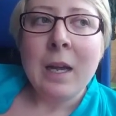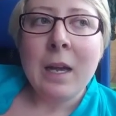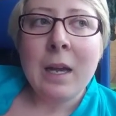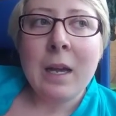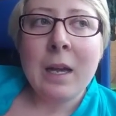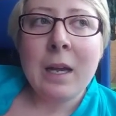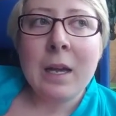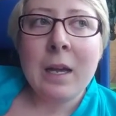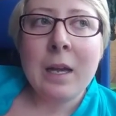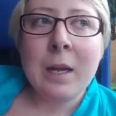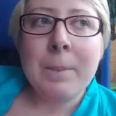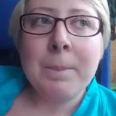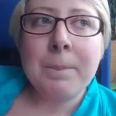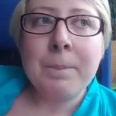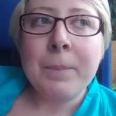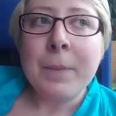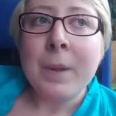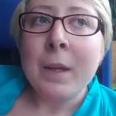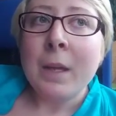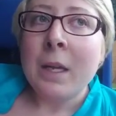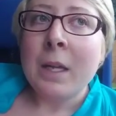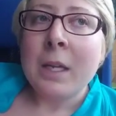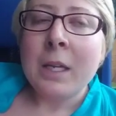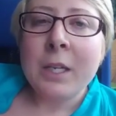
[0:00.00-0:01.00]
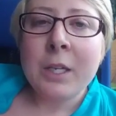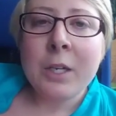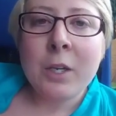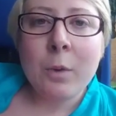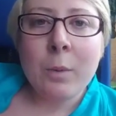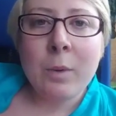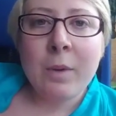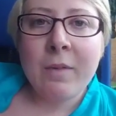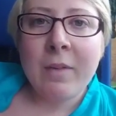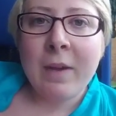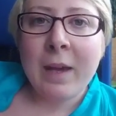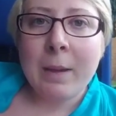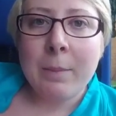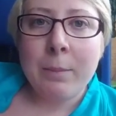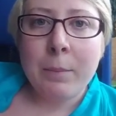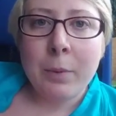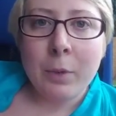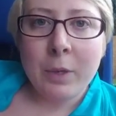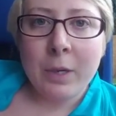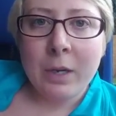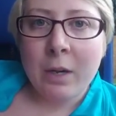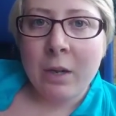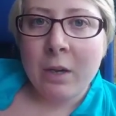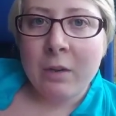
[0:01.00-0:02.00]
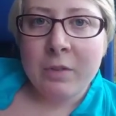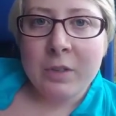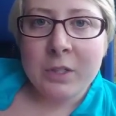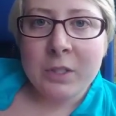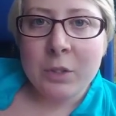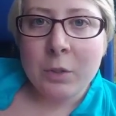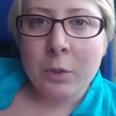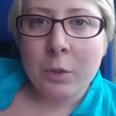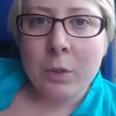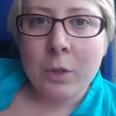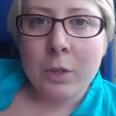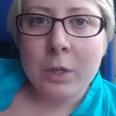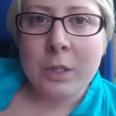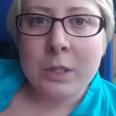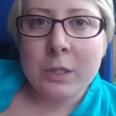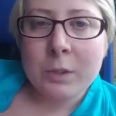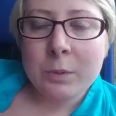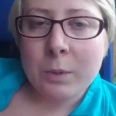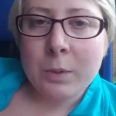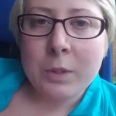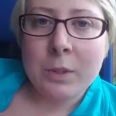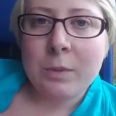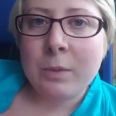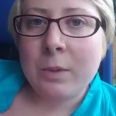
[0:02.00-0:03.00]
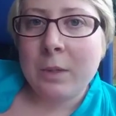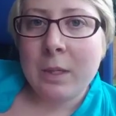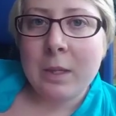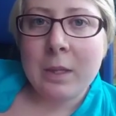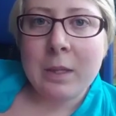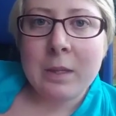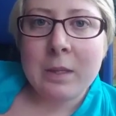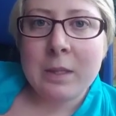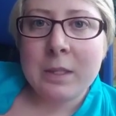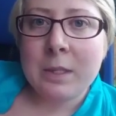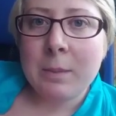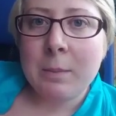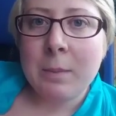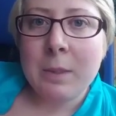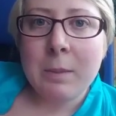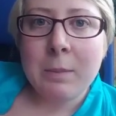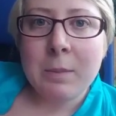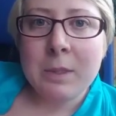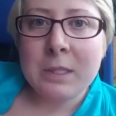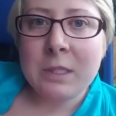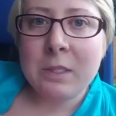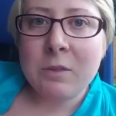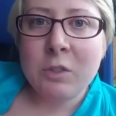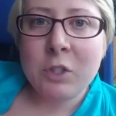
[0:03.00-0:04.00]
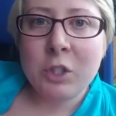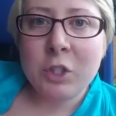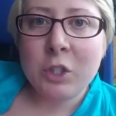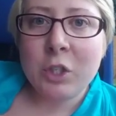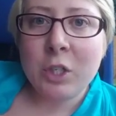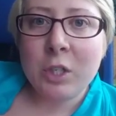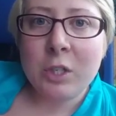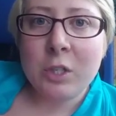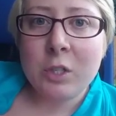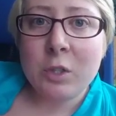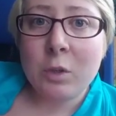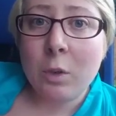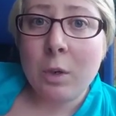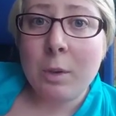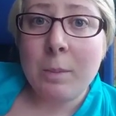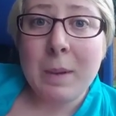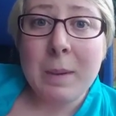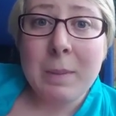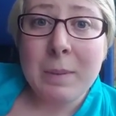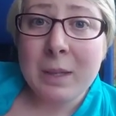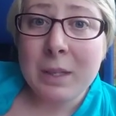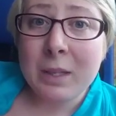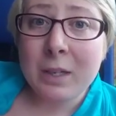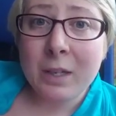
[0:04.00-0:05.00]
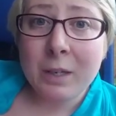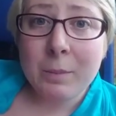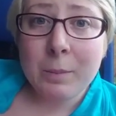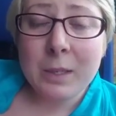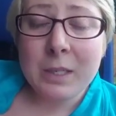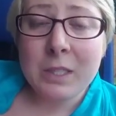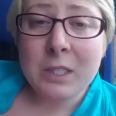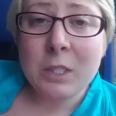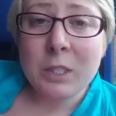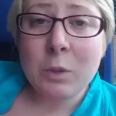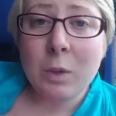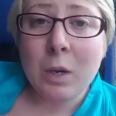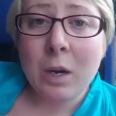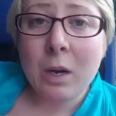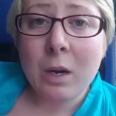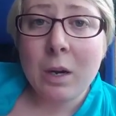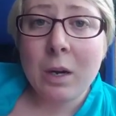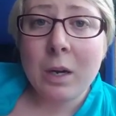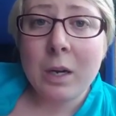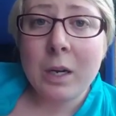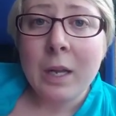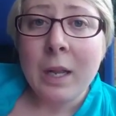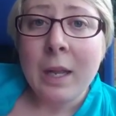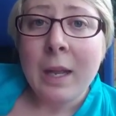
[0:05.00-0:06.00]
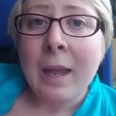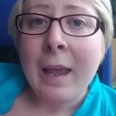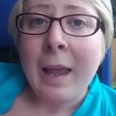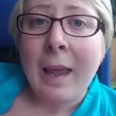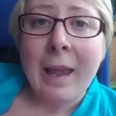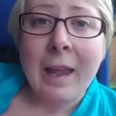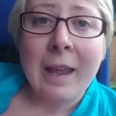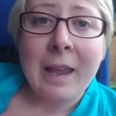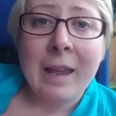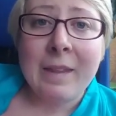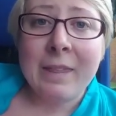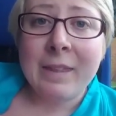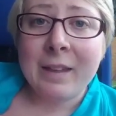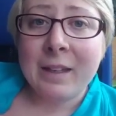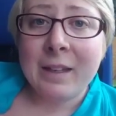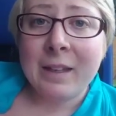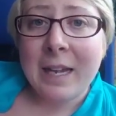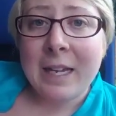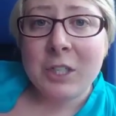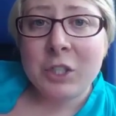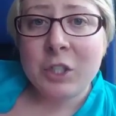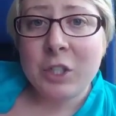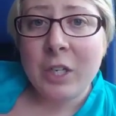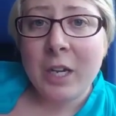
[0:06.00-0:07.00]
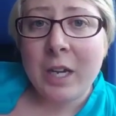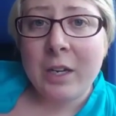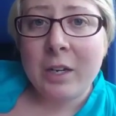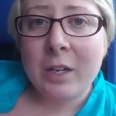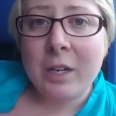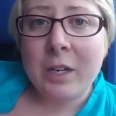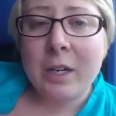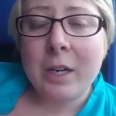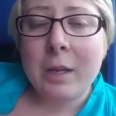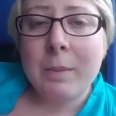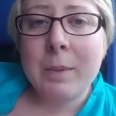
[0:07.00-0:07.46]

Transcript: Um, you know, we've had broken oven doors when somebody must have just shut the door maybe a little bit too hard and the glass shattered.